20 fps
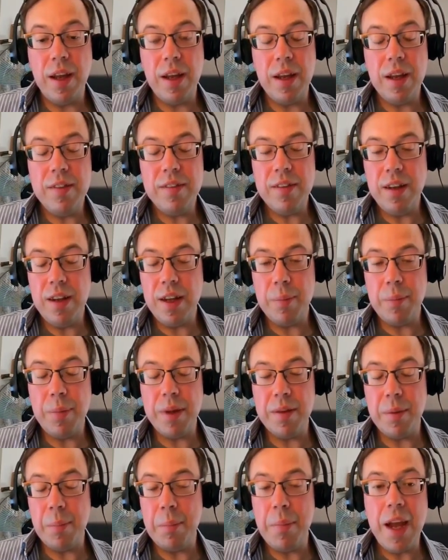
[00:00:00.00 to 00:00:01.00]
Italy,
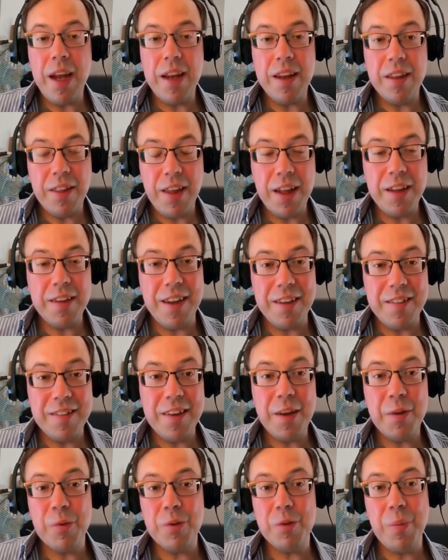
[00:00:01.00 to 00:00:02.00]
but the main thing they
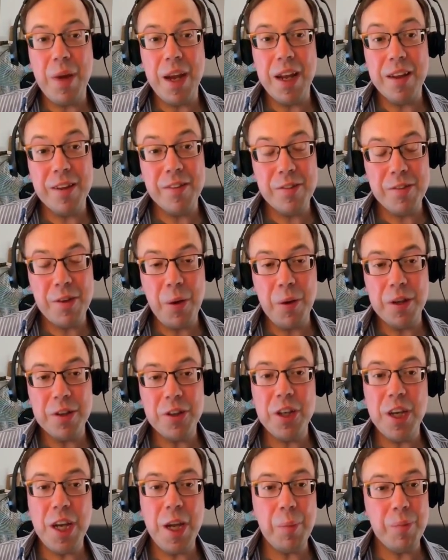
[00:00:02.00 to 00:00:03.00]
did was make solar
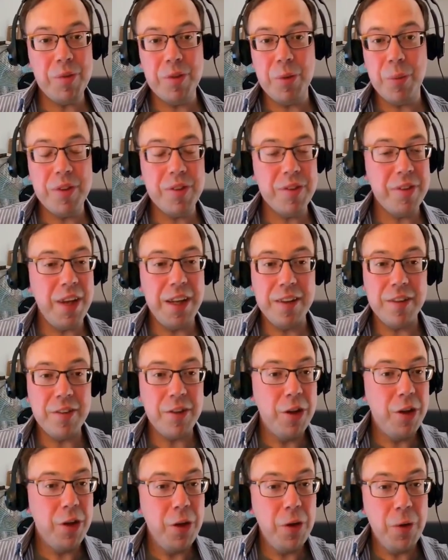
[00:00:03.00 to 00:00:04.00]
cheap. So we're seeing this
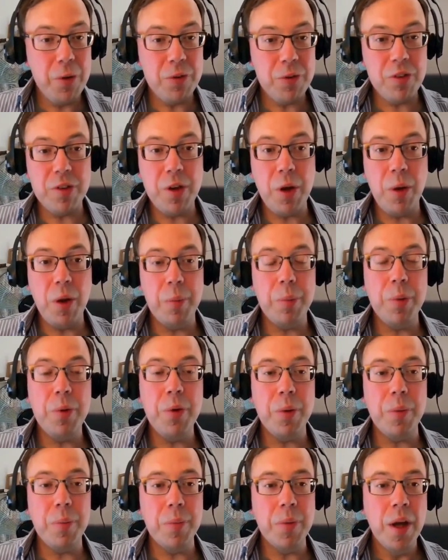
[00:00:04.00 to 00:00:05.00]
huge solar
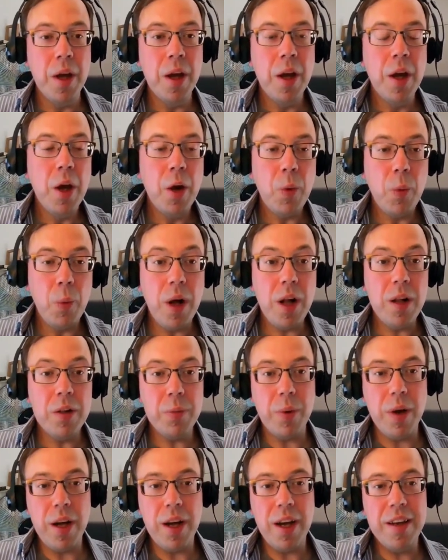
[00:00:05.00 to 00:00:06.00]
boom
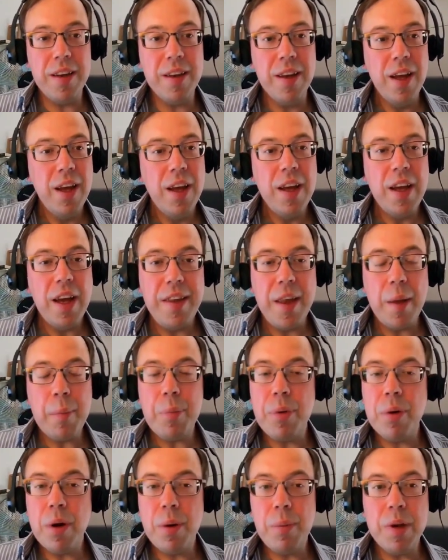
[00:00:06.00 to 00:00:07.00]
worldwide, and that
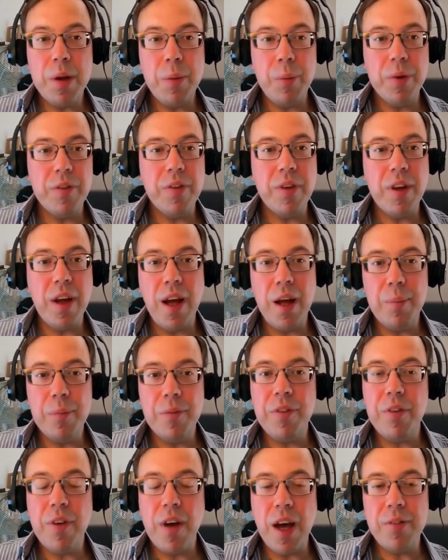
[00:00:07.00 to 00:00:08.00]
probably would have come
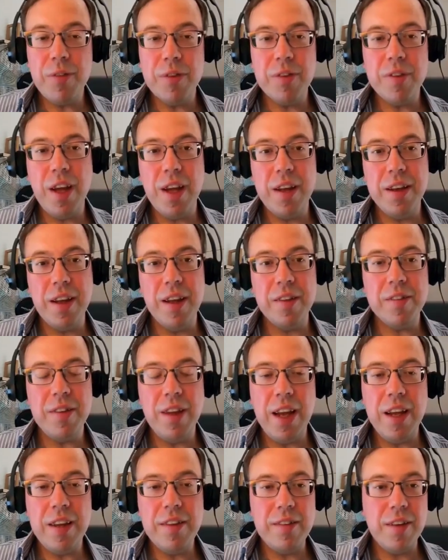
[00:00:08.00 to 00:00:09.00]
5 or 10 years
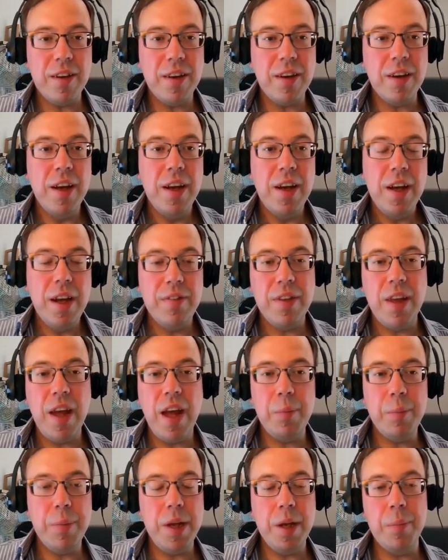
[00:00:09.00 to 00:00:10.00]
later if there
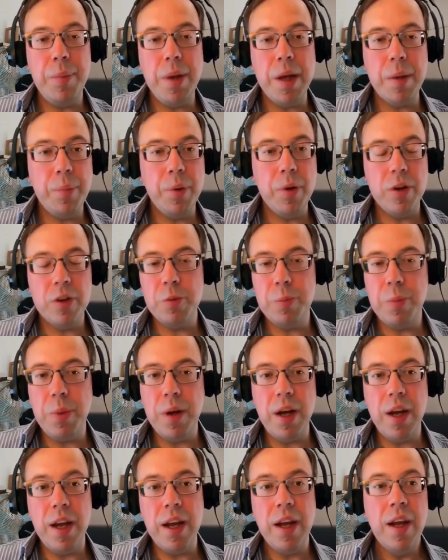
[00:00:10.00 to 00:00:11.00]
hadn't been a big push
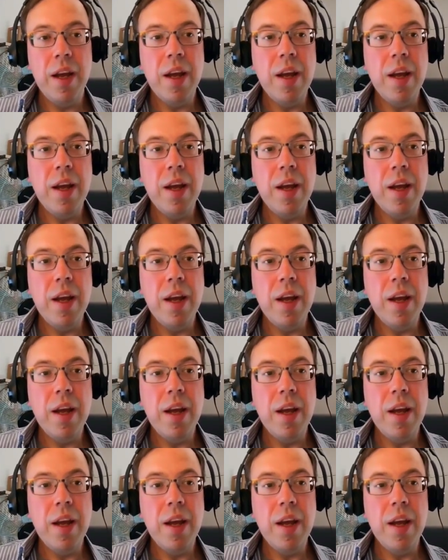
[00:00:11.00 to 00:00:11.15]
by